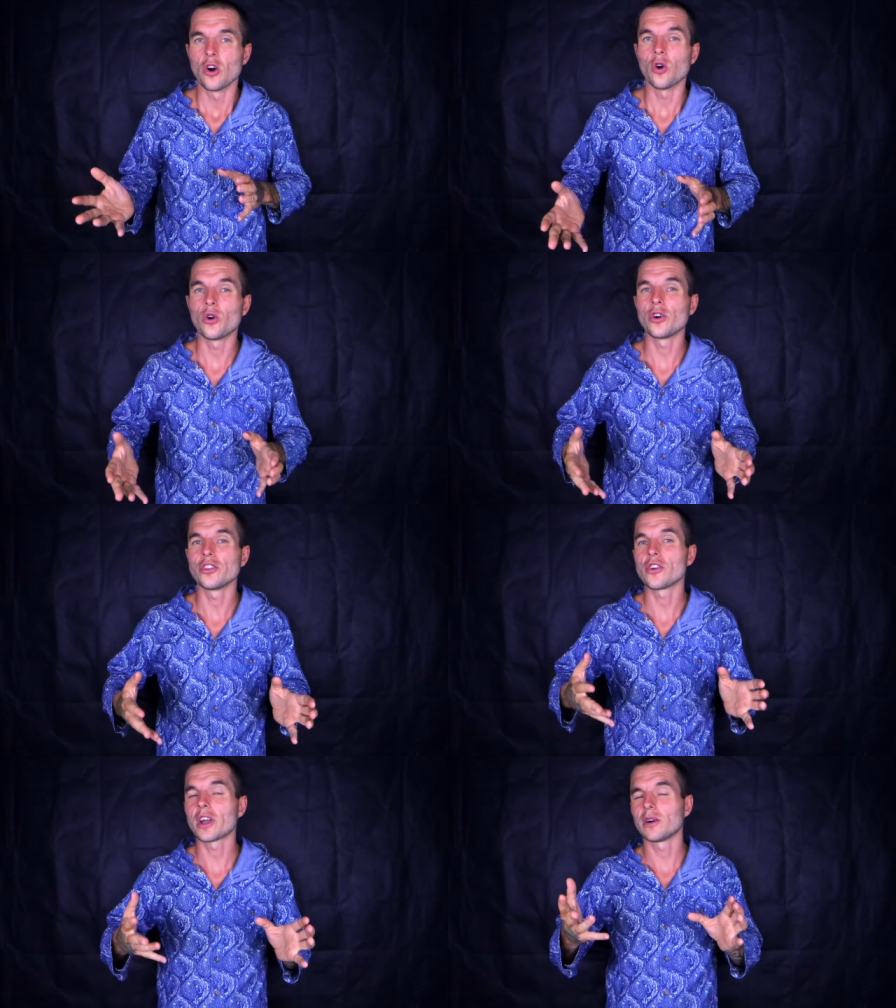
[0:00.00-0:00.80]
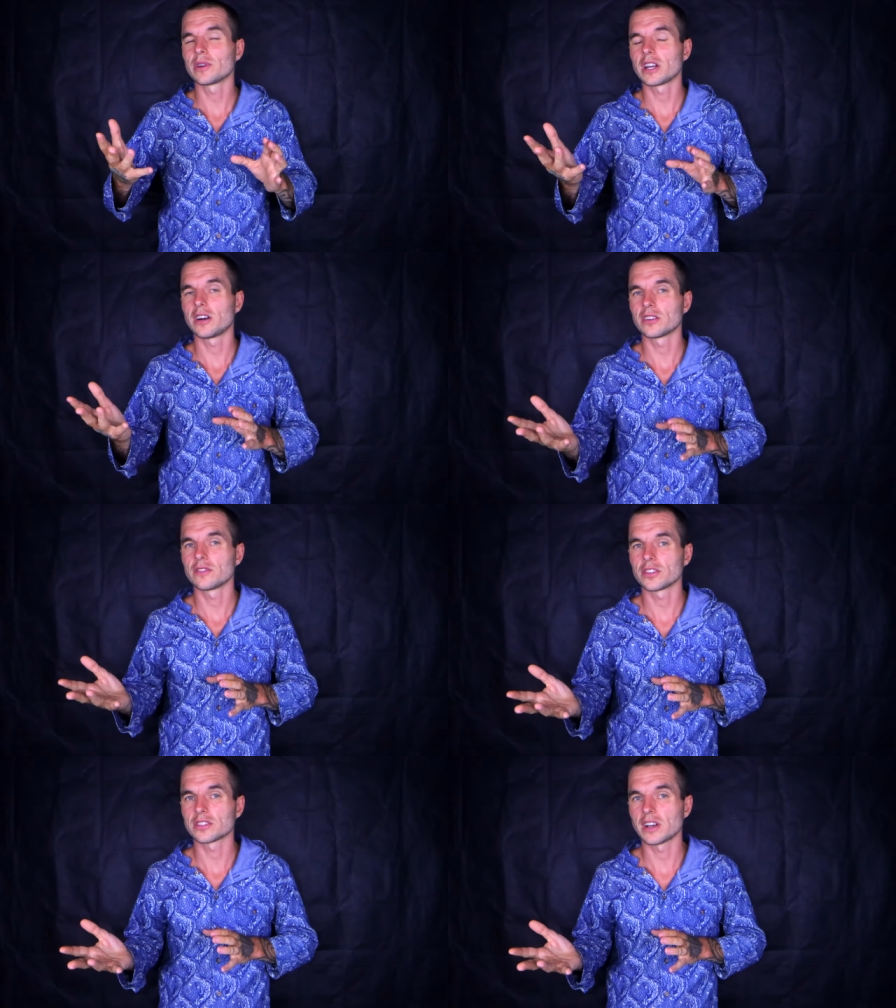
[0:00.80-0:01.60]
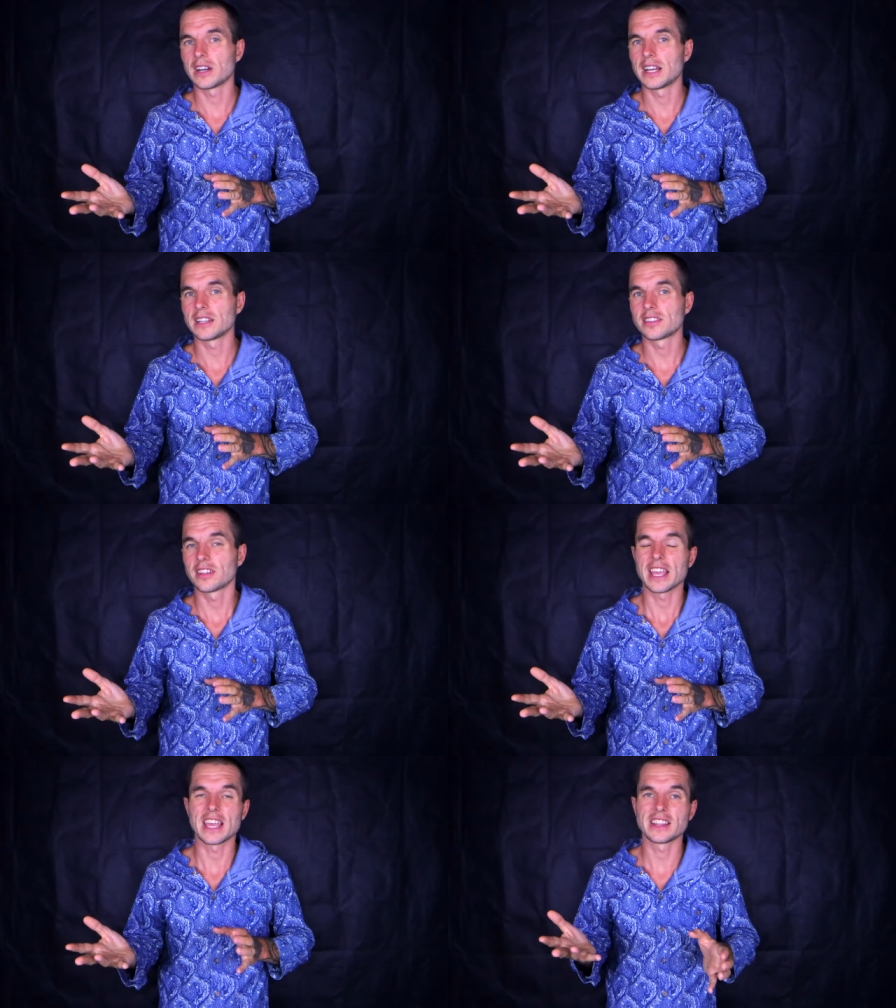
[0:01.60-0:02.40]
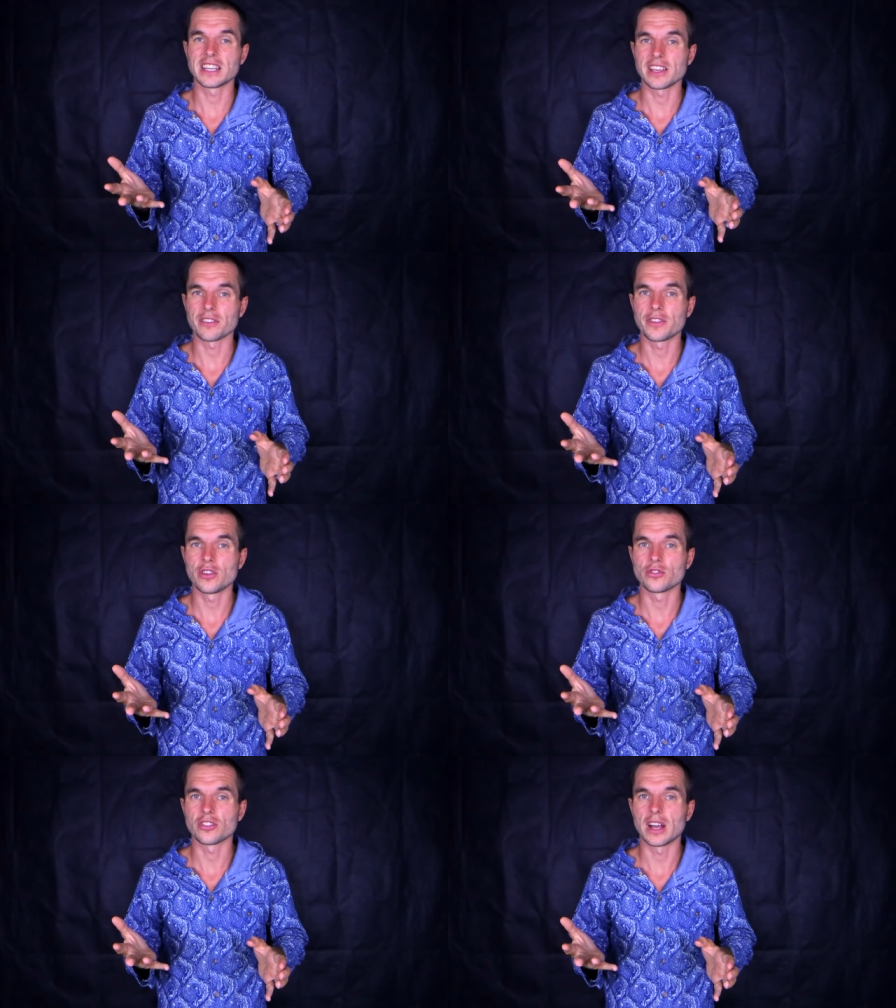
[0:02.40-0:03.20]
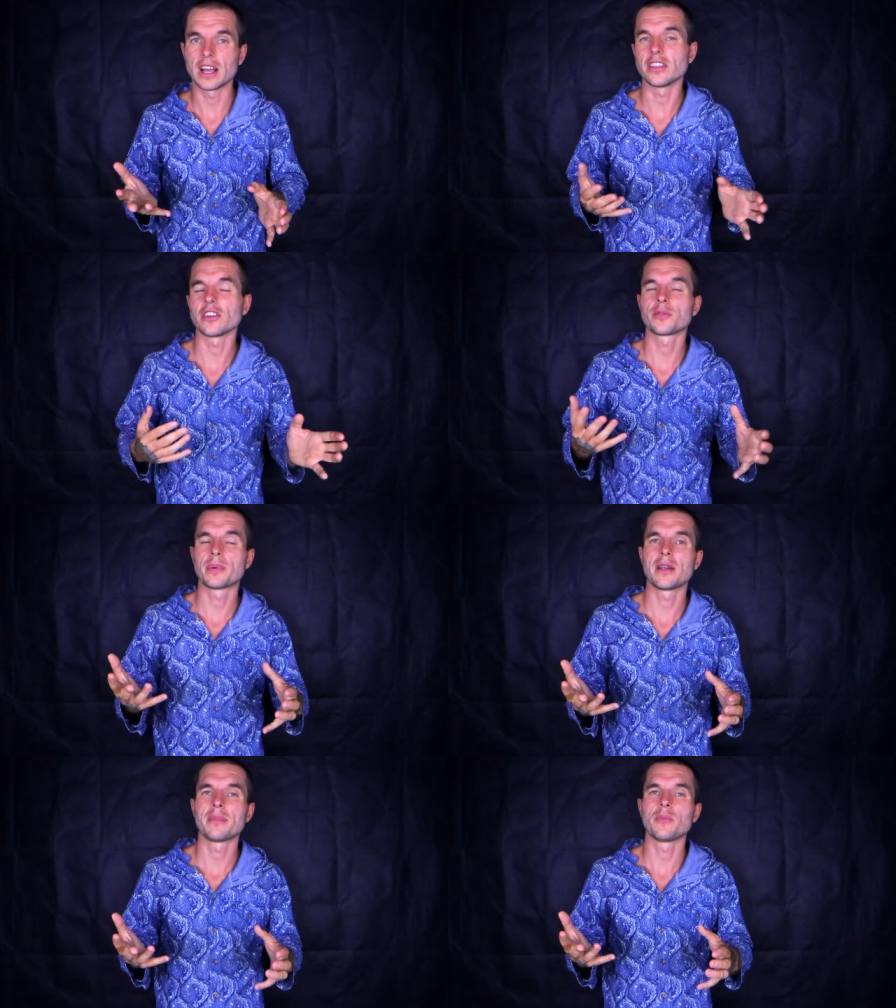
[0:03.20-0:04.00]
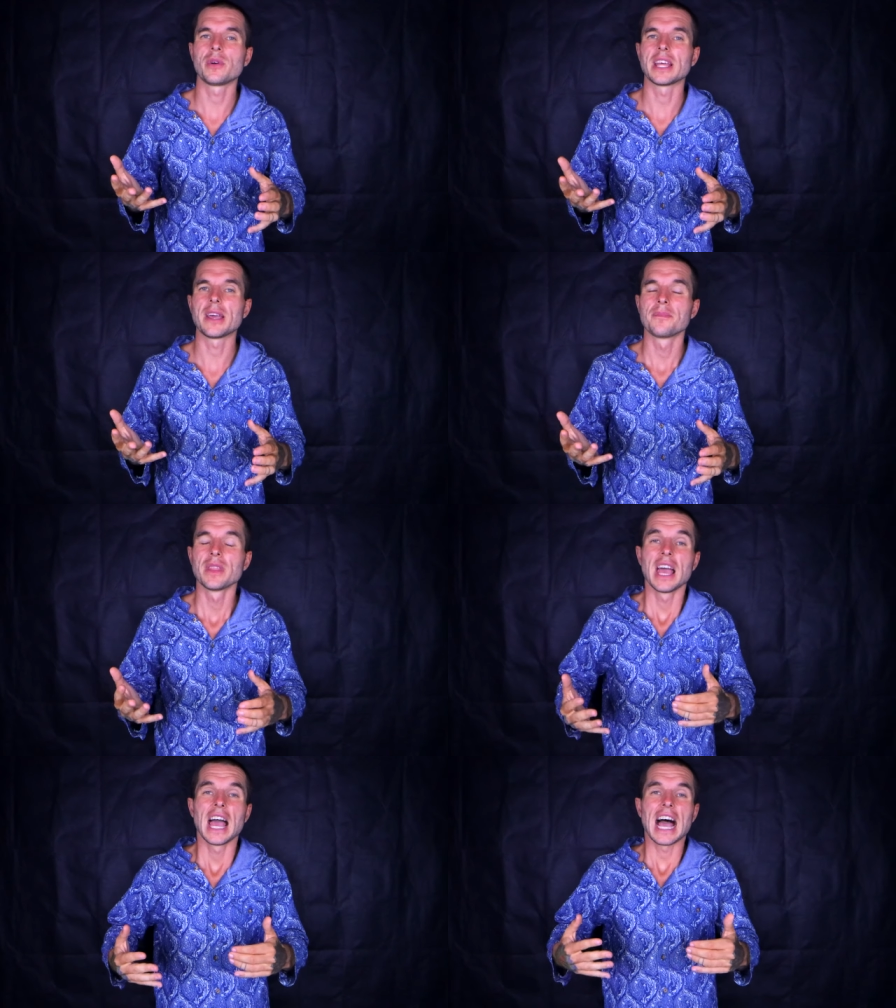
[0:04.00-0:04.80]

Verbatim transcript: or you go on a carnivore diet in the near future and you experiment with it,